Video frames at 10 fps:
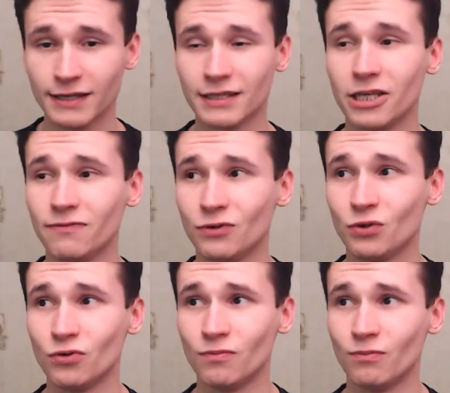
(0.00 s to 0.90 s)
give
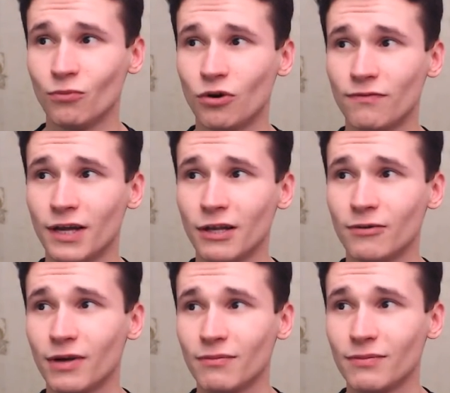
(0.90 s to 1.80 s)
you more value
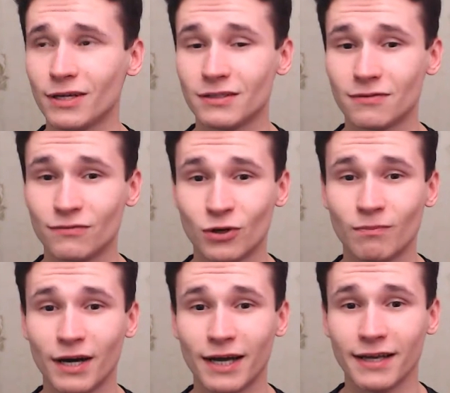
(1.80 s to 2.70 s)
maybe and from
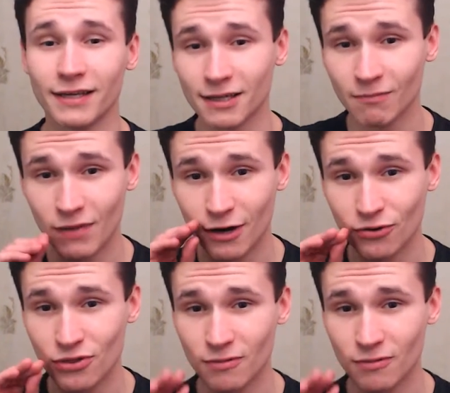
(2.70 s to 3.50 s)
my mouth.